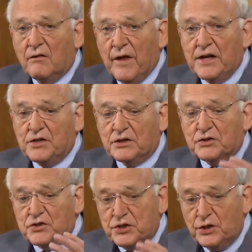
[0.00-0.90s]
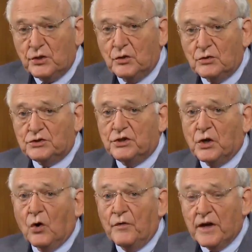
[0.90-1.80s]
they just choose to
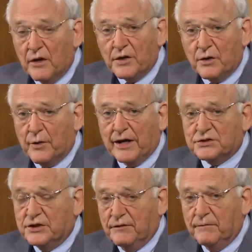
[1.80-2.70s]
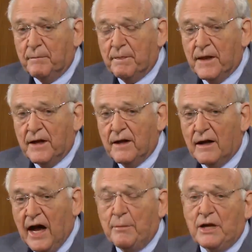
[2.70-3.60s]
go in the other direction.
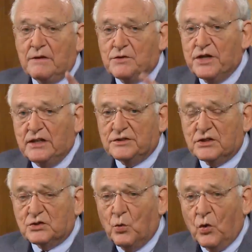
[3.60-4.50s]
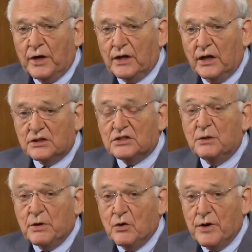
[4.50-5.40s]
I believe Jesus wanted us
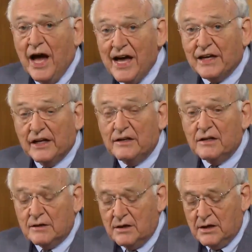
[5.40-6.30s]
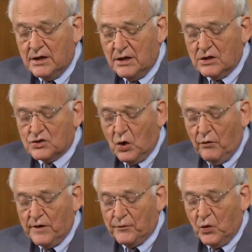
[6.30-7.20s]
to be united
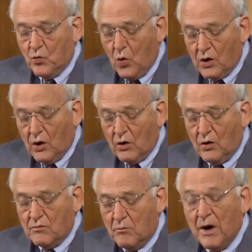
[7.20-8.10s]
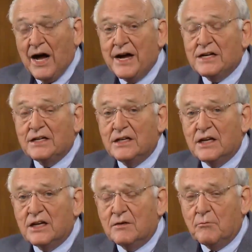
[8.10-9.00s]
so that the world might
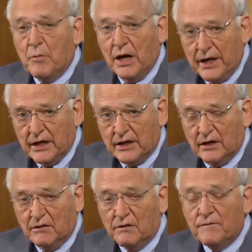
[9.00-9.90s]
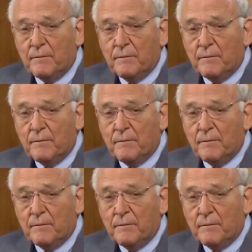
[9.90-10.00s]
believe.